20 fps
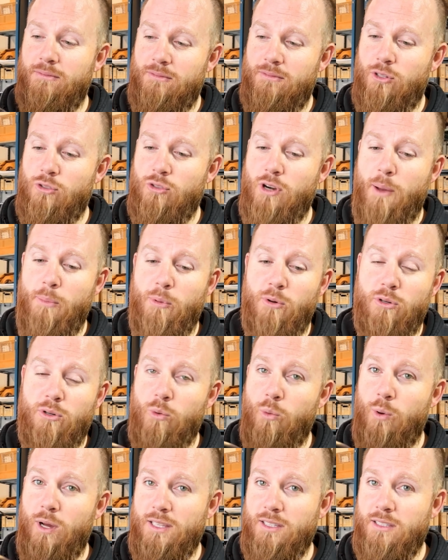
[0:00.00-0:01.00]
rubber
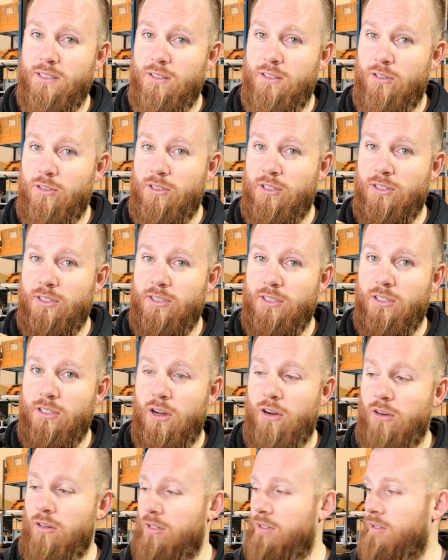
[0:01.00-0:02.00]
one or the
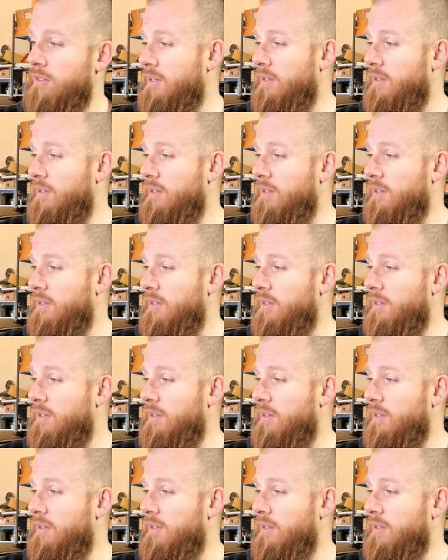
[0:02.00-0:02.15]
stock